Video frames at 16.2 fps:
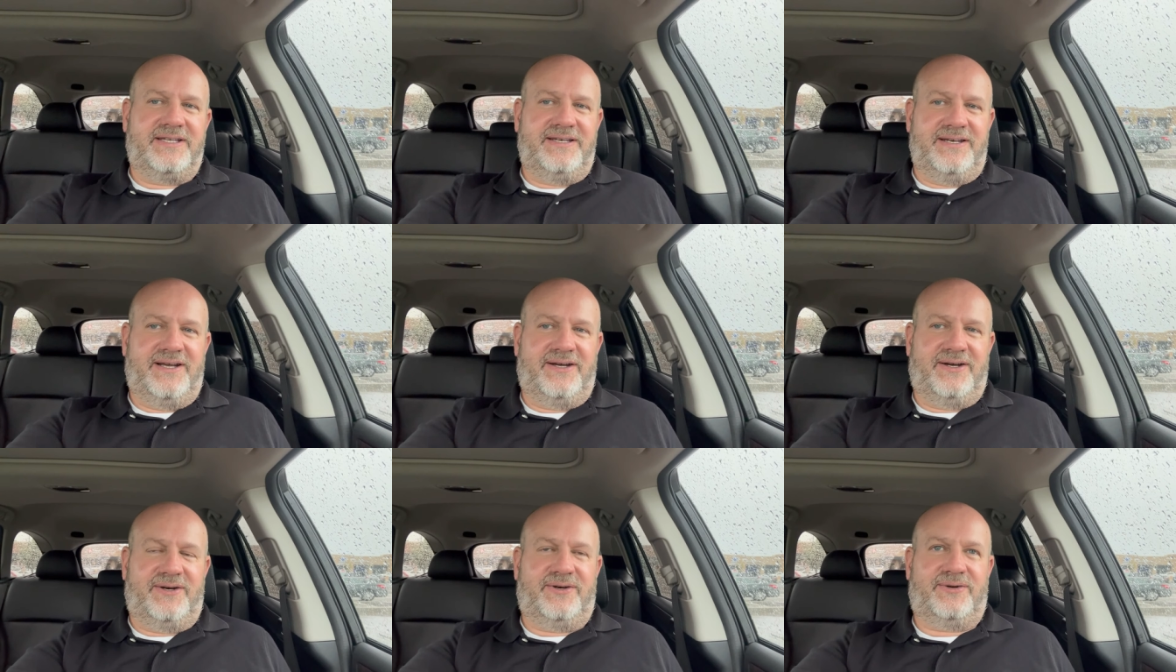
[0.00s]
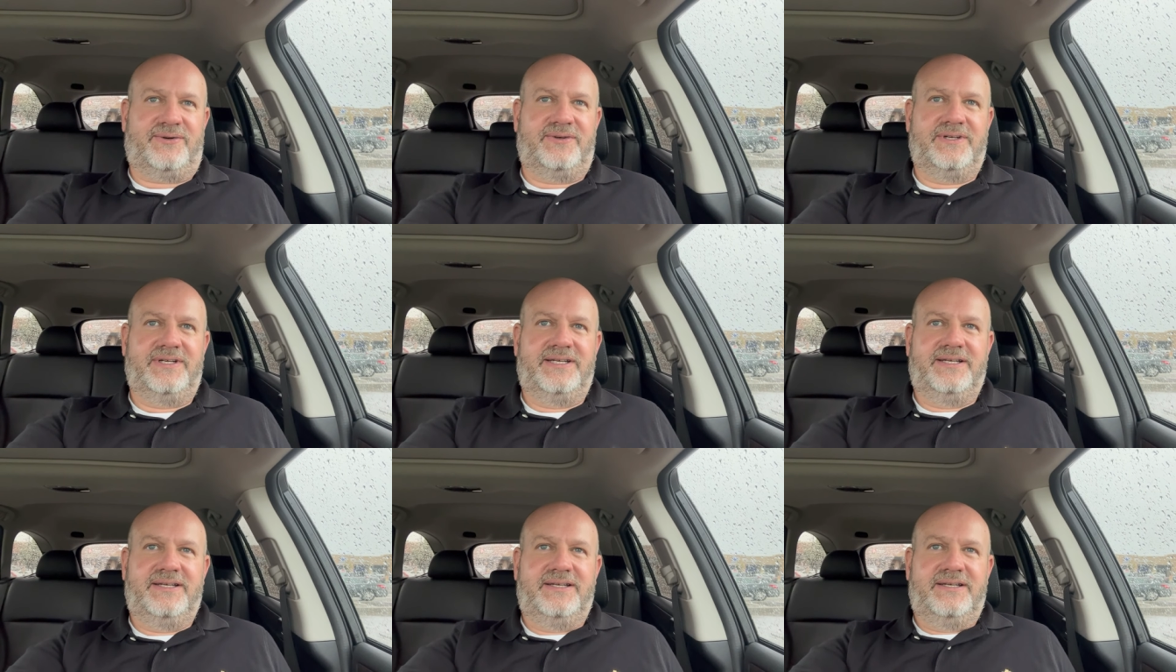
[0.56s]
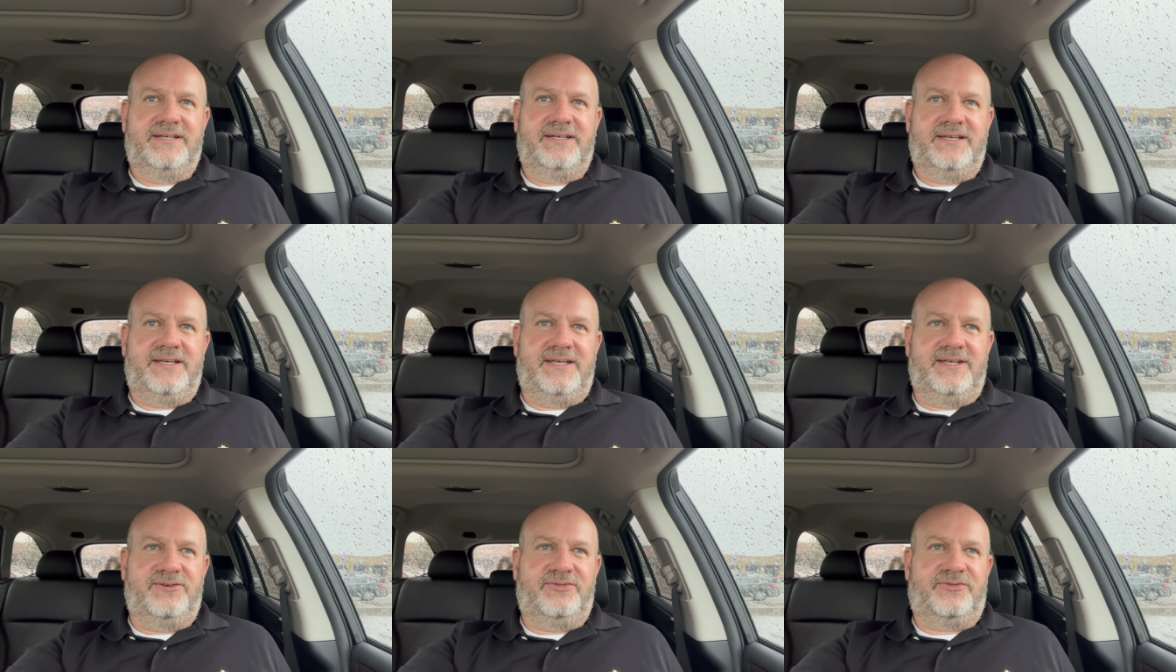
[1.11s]
know
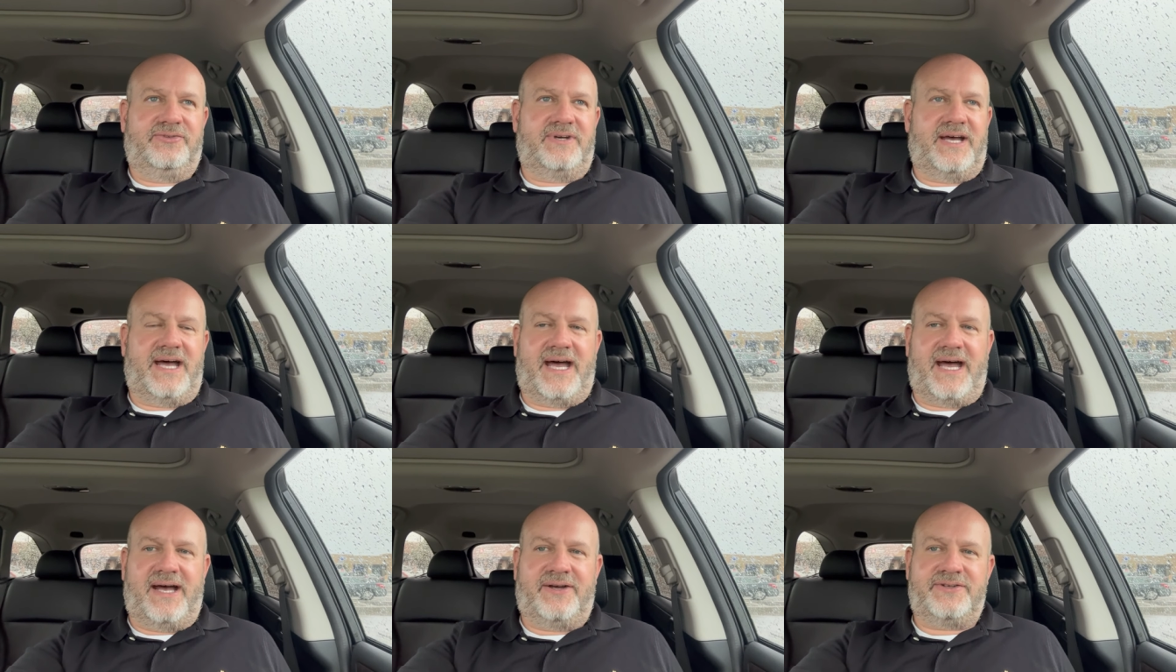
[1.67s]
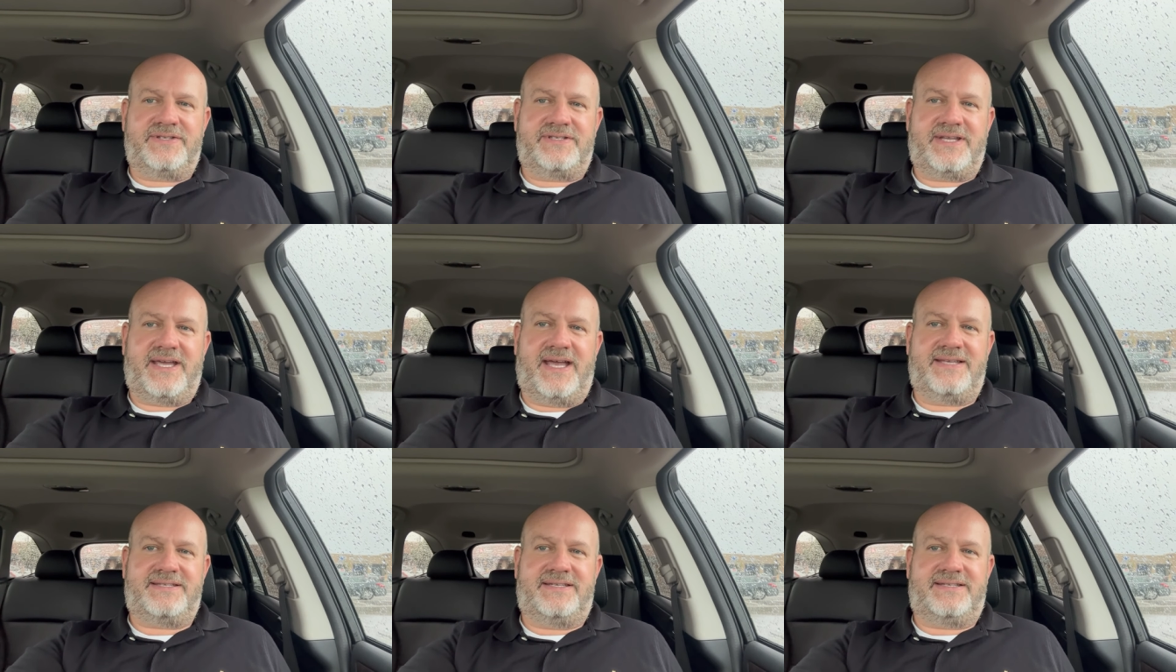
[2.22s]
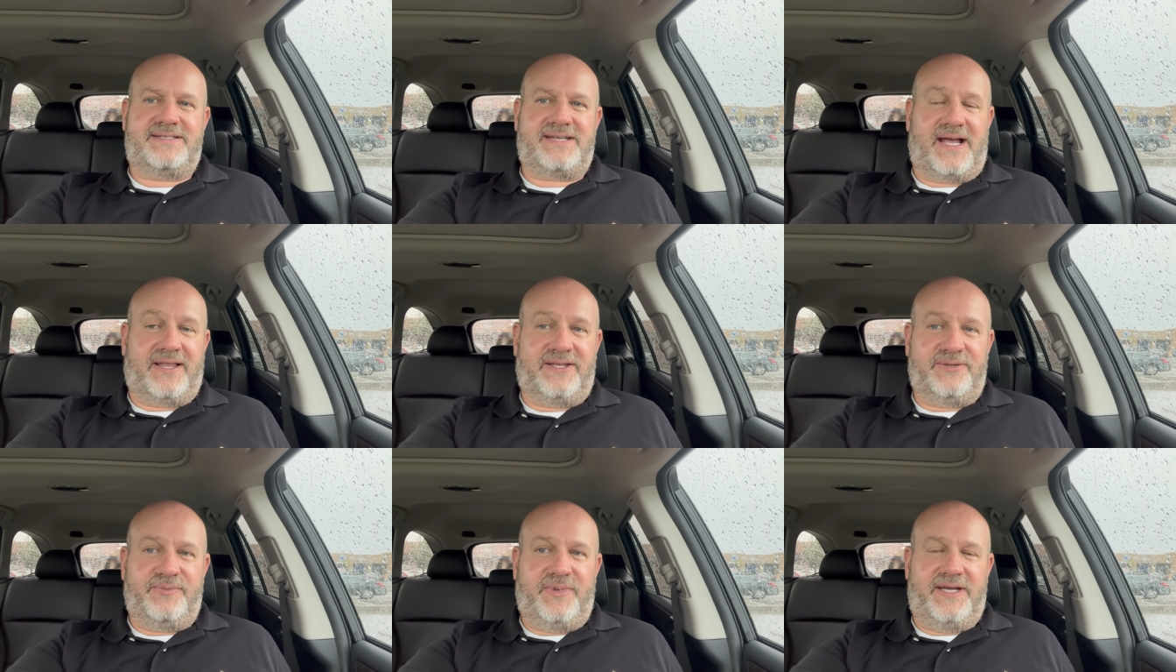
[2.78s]
if a house has a
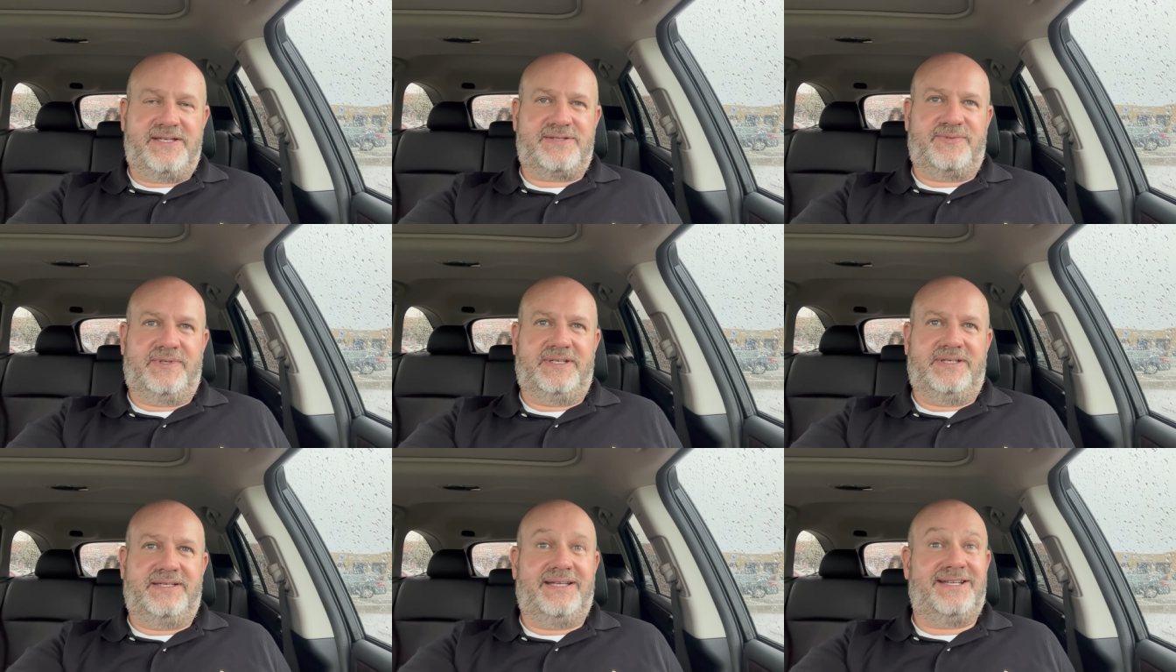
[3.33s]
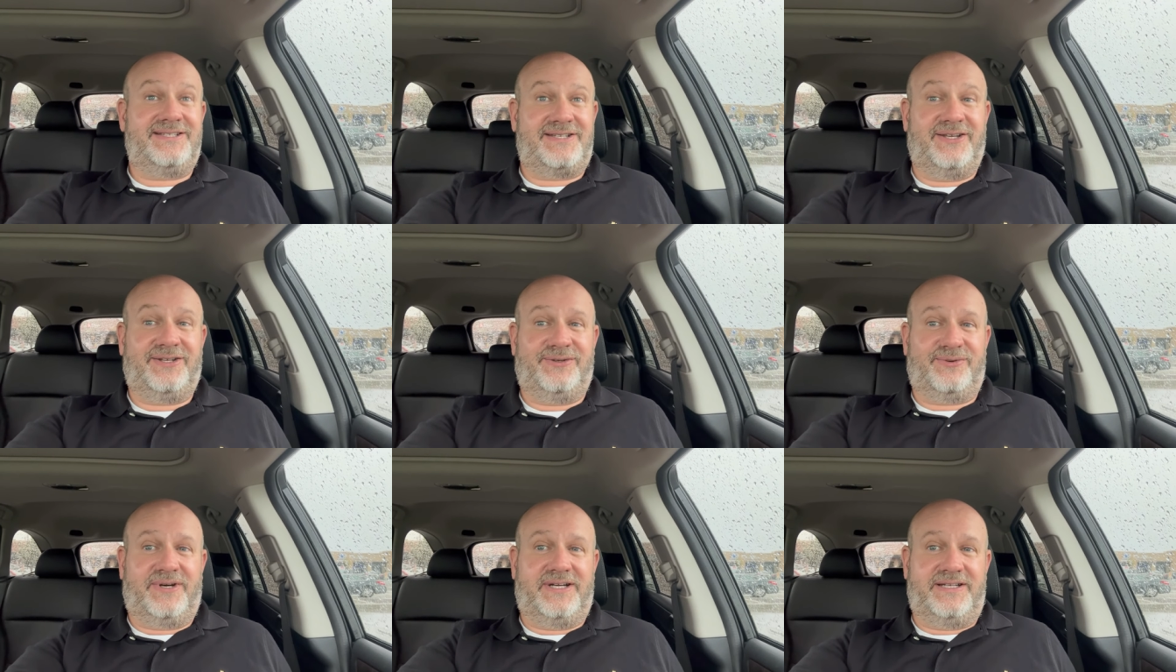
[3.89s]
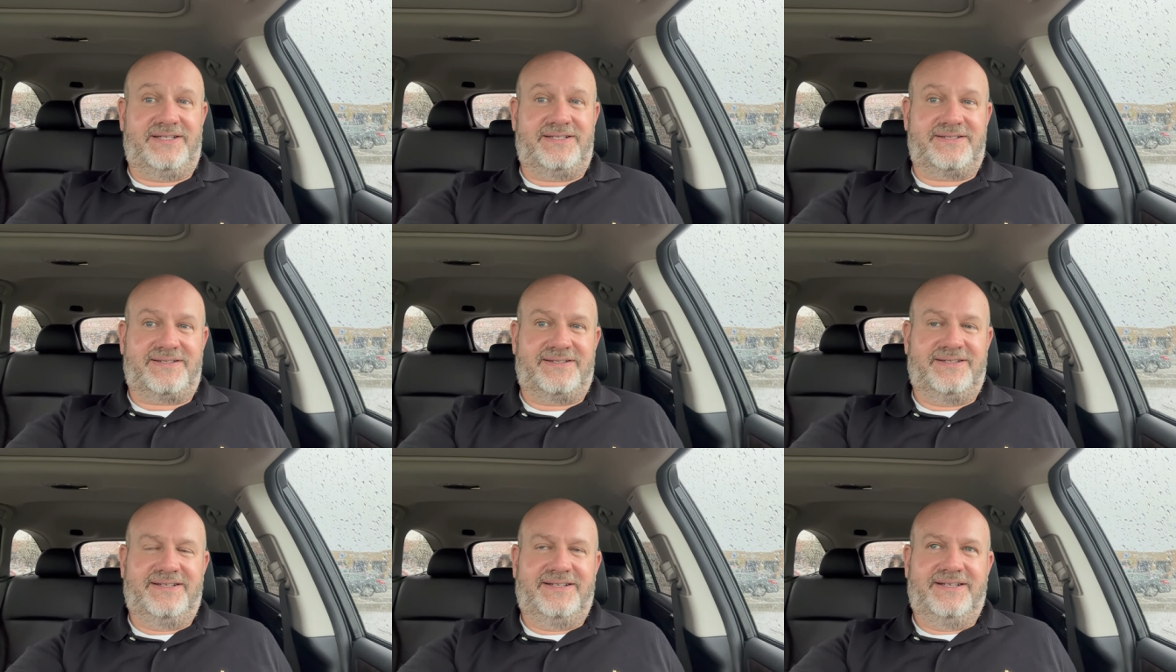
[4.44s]
solid basement until it rains.